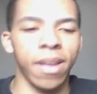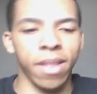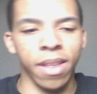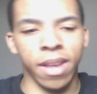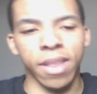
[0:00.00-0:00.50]

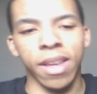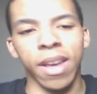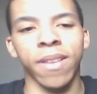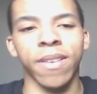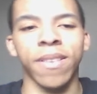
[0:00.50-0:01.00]
like the
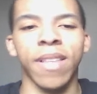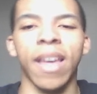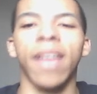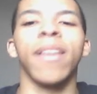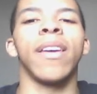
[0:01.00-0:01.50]
characters
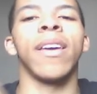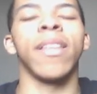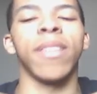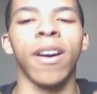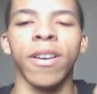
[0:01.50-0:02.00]
that
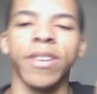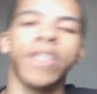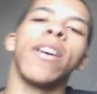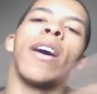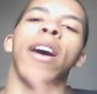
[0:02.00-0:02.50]
hit the
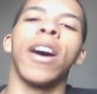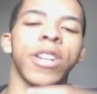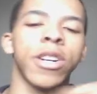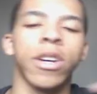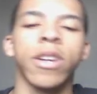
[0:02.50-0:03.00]
hardest:
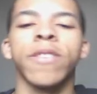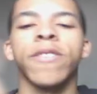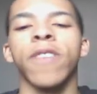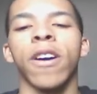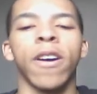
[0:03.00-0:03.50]
Asha,
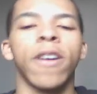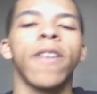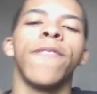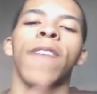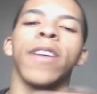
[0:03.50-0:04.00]
Star,
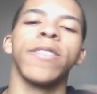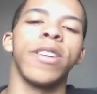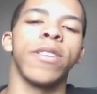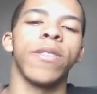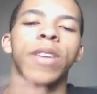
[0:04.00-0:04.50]

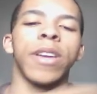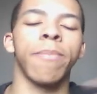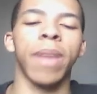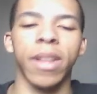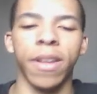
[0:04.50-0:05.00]
Valentino,
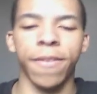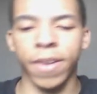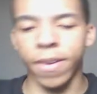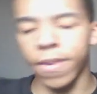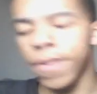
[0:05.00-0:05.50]
King
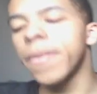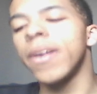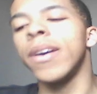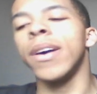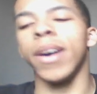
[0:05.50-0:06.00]
Magnifico.
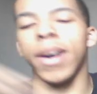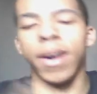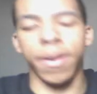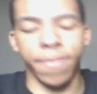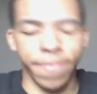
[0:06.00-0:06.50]

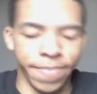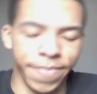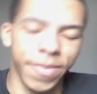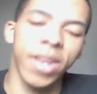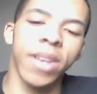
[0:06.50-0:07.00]
Um,
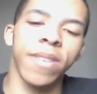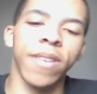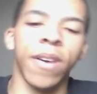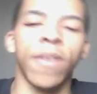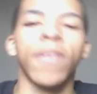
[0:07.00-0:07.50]

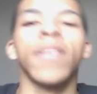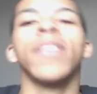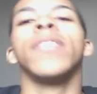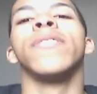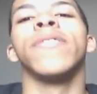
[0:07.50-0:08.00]
so
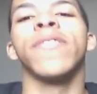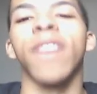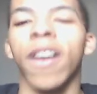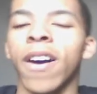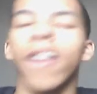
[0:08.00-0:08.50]

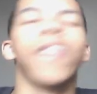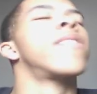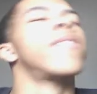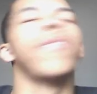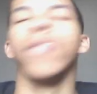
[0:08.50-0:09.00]
Star,
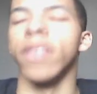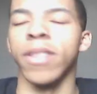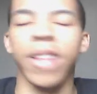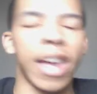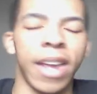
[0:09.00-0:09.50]

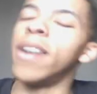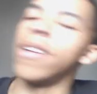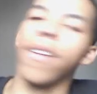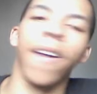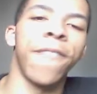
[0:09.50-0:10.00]
delight,
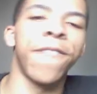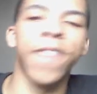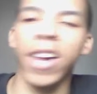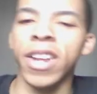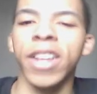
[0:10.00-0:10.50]
a
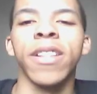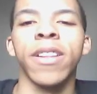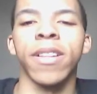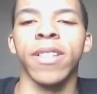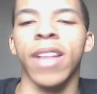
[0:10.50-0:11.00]
funny
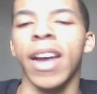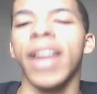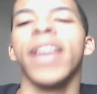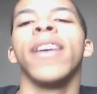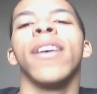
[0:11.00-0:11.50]

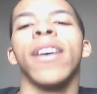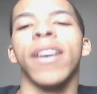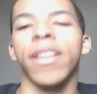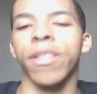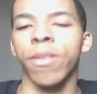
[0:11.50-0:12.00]
delight,
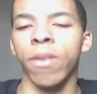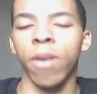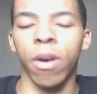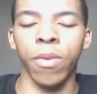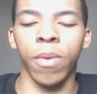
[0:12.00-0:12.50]
like
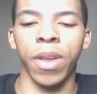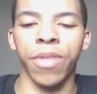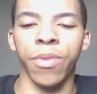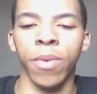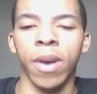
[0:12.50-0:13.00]
all the way
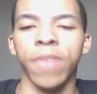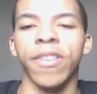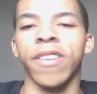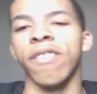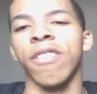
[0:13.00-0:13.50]
throughout,
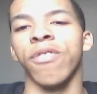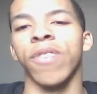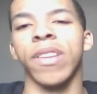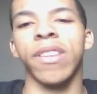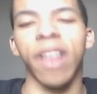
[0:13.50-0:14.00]
since his
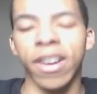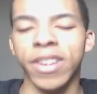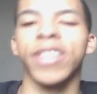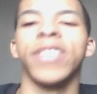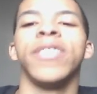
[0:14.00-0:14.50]

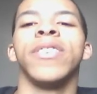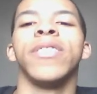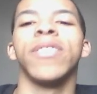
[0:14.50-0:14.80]
introduction